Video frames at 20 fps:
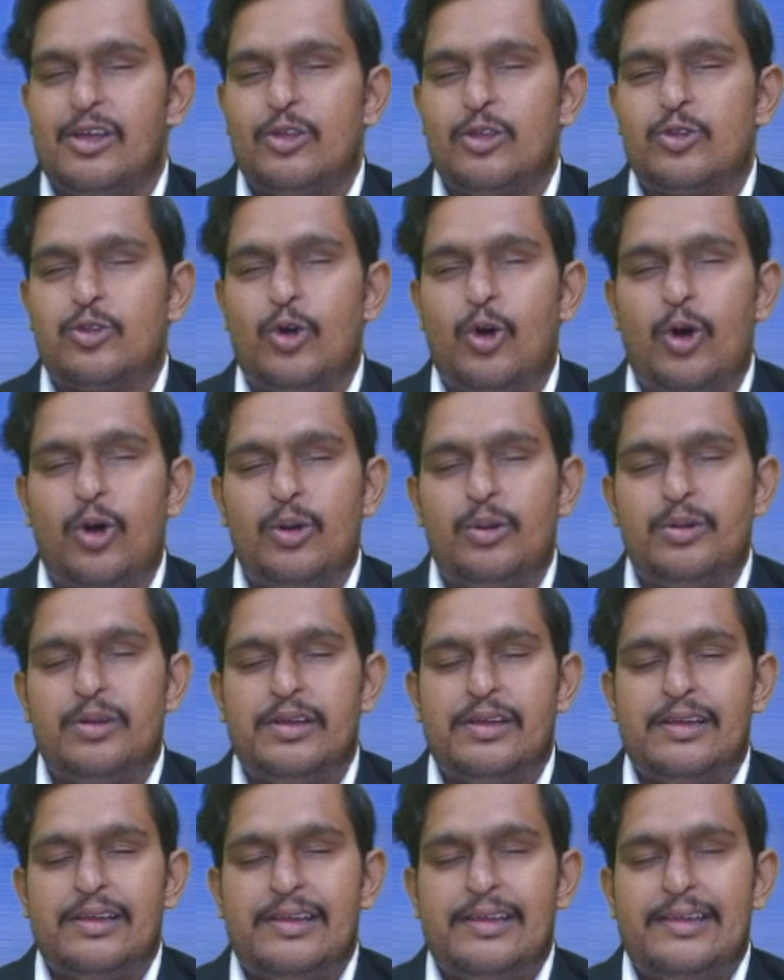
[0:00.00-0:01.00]
So
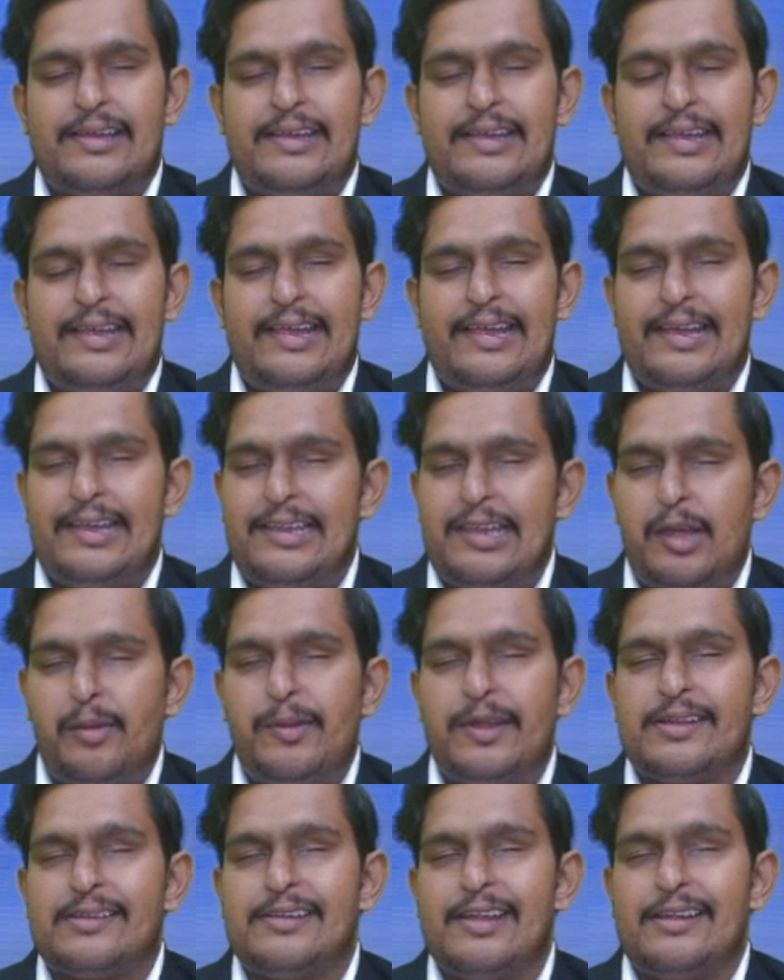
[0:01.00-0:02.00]
any
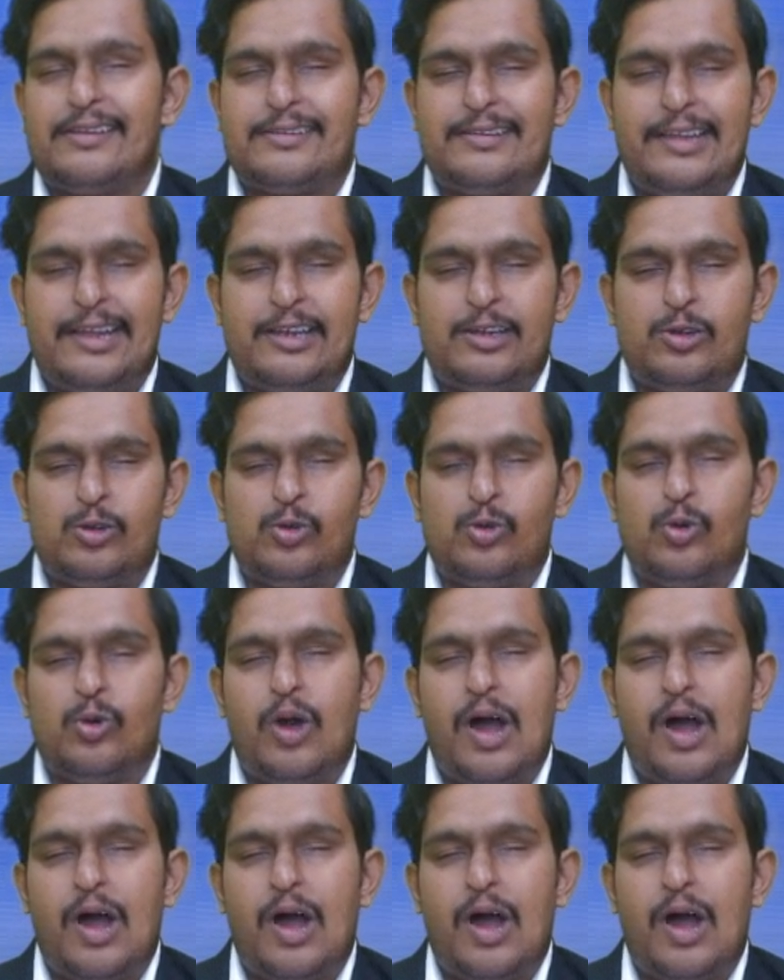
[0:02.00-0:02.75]
business they do